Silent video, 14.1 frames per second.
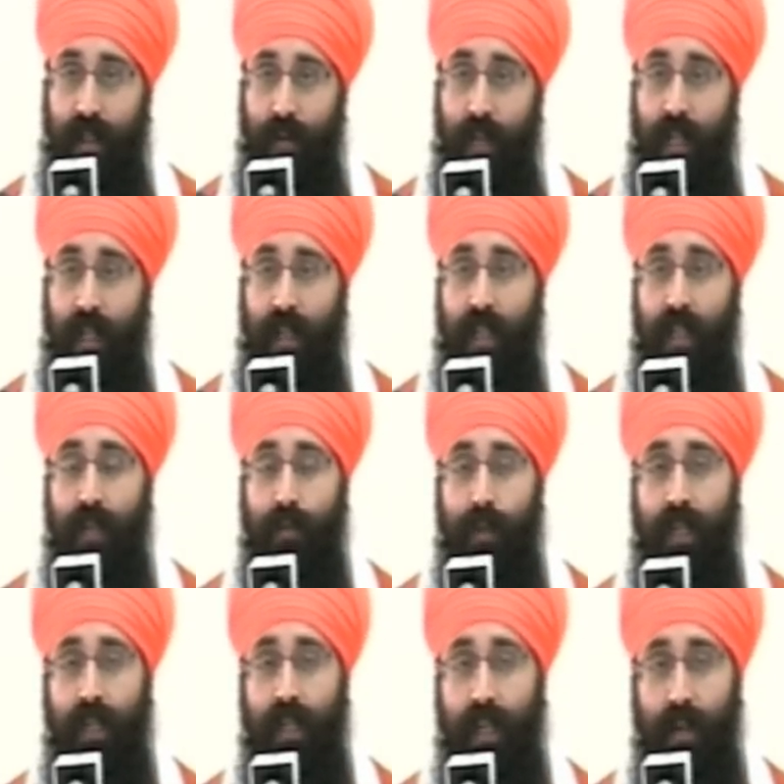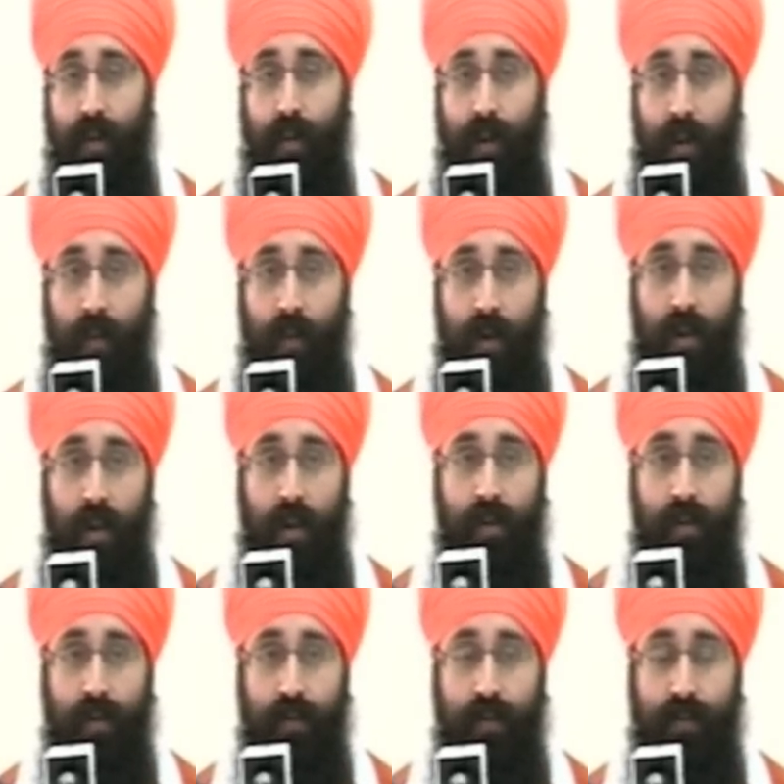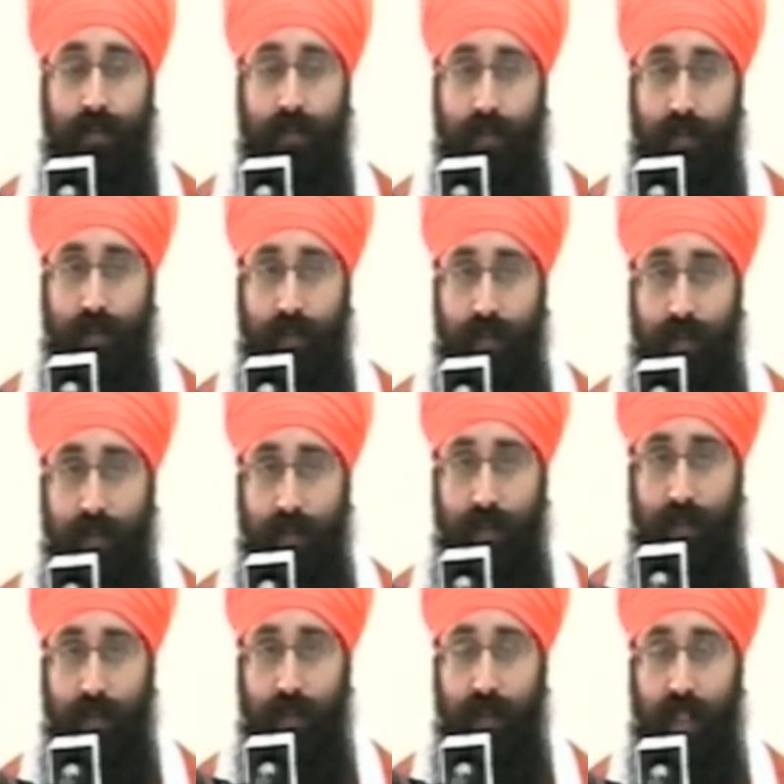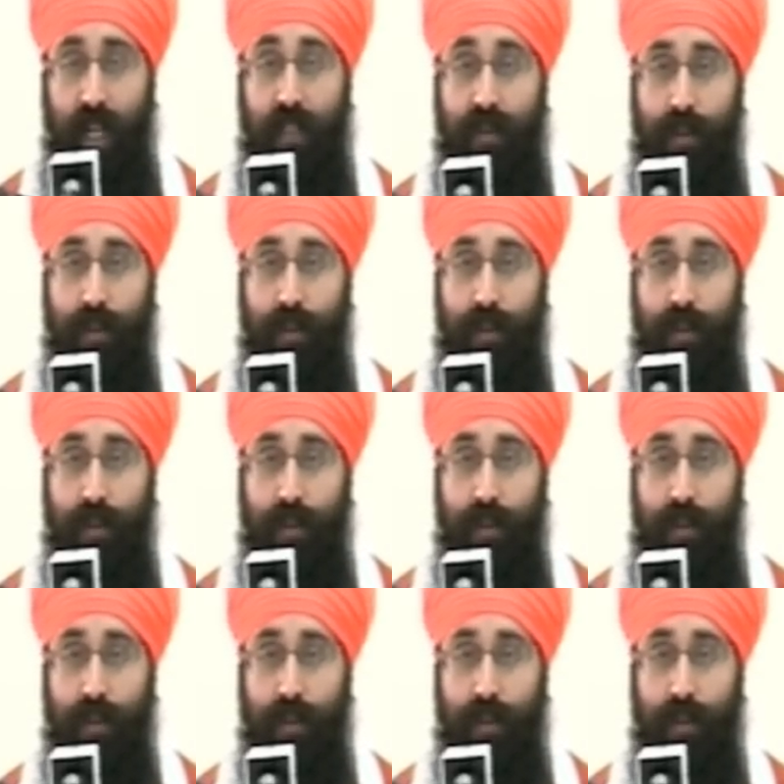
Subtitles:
We're lucky if we can get it all in one go. That